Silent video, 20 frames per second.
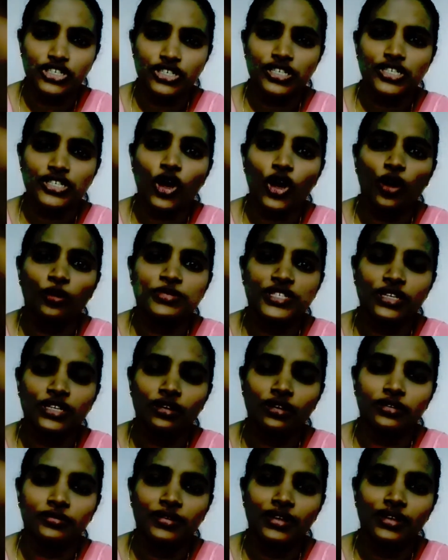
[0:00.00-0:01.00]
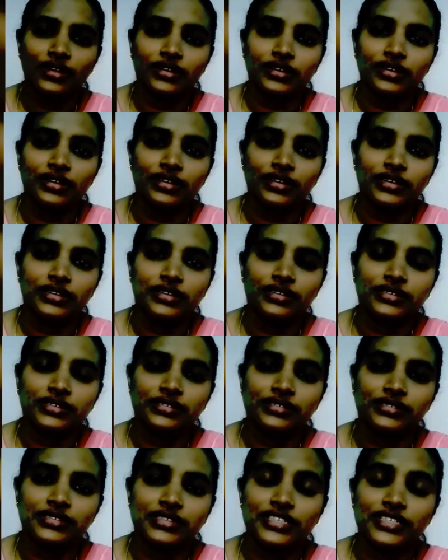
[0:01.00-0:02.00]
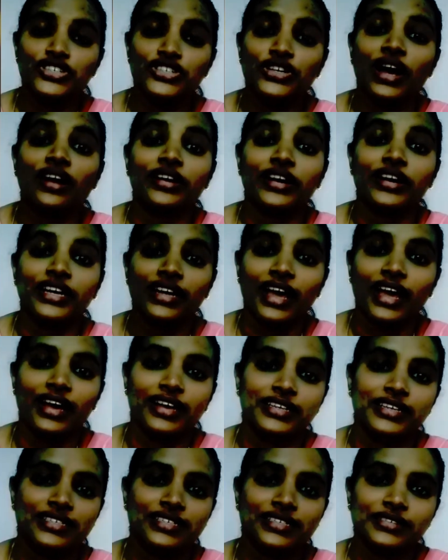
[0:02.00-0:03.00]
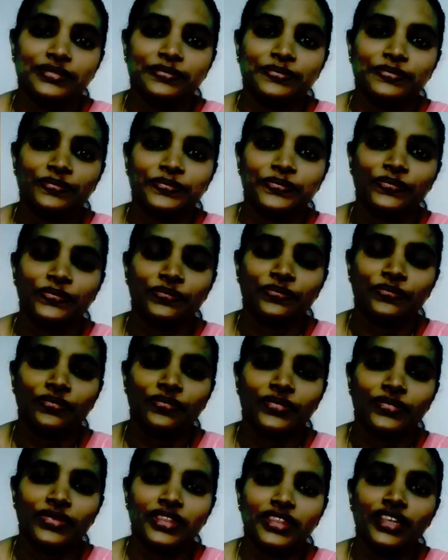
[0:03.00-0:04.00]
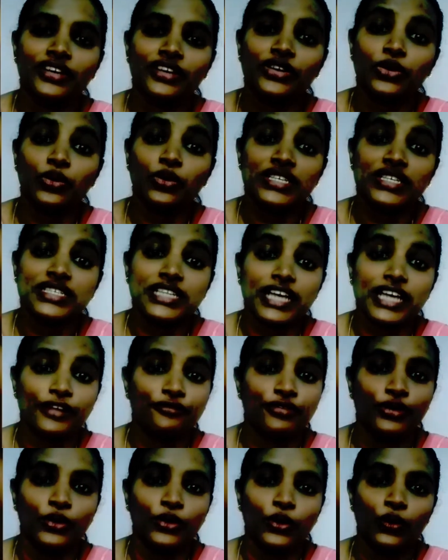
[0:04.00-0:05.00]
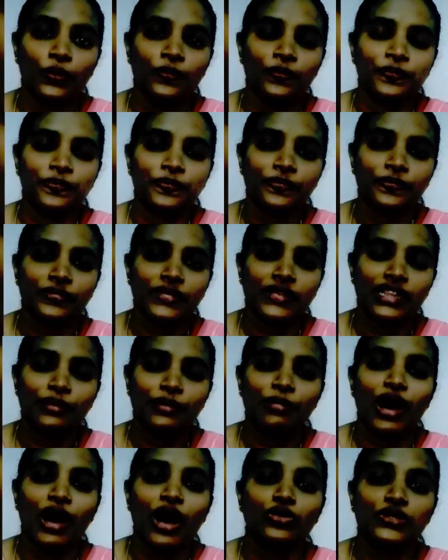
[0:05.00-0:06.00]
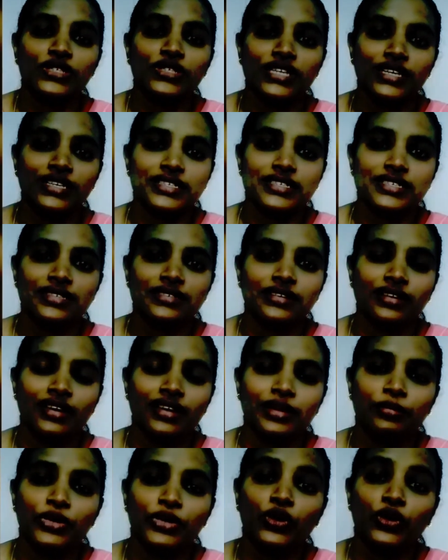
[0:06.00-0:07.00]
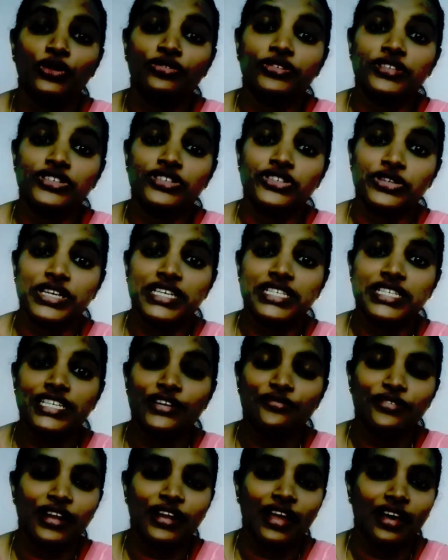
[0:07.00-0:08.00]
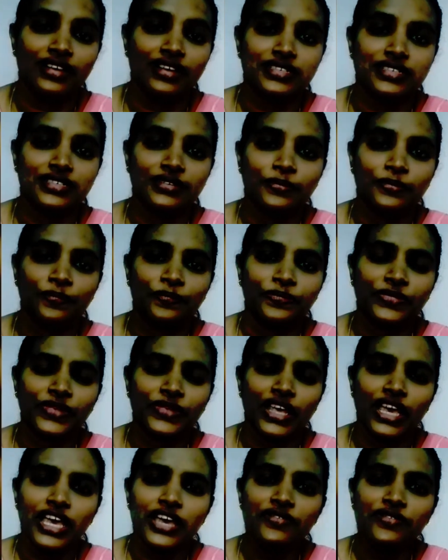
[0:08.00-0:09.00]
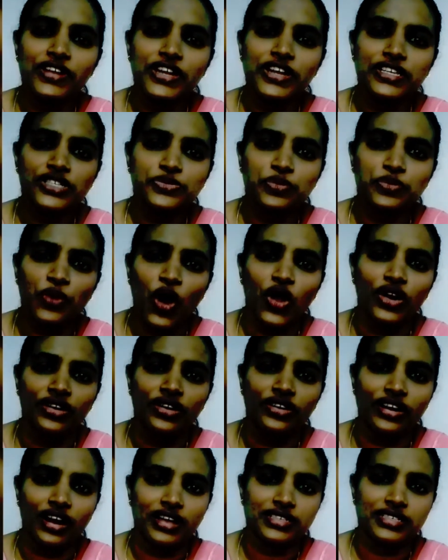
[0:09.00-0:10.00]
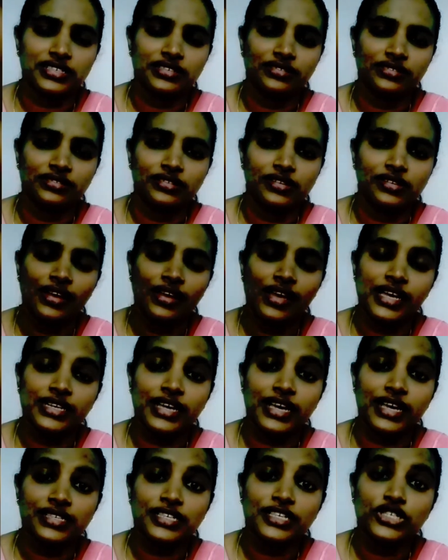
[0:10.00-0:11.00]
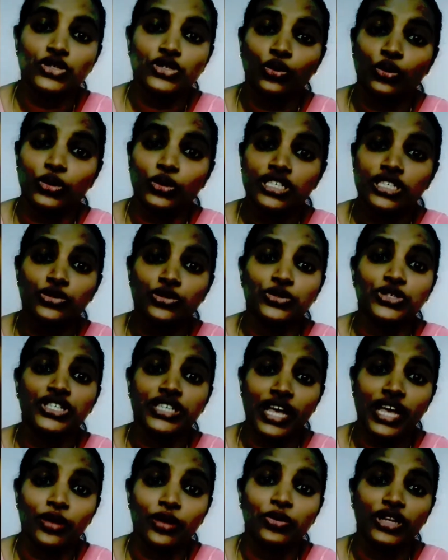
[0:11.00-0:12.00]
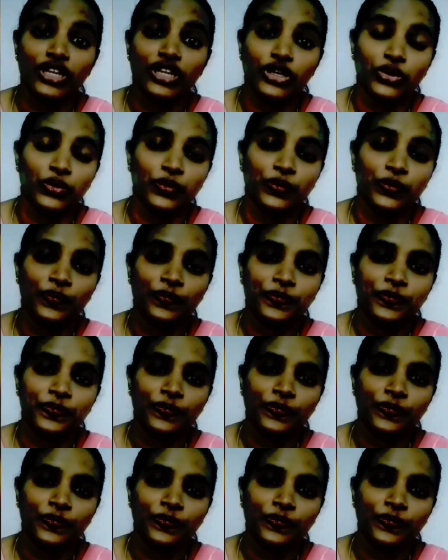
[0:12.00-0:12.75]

Just observe the starry night, the rivers that flow, the mountains, beautiful trees and flowers, even a small grass, it has a story to share with you.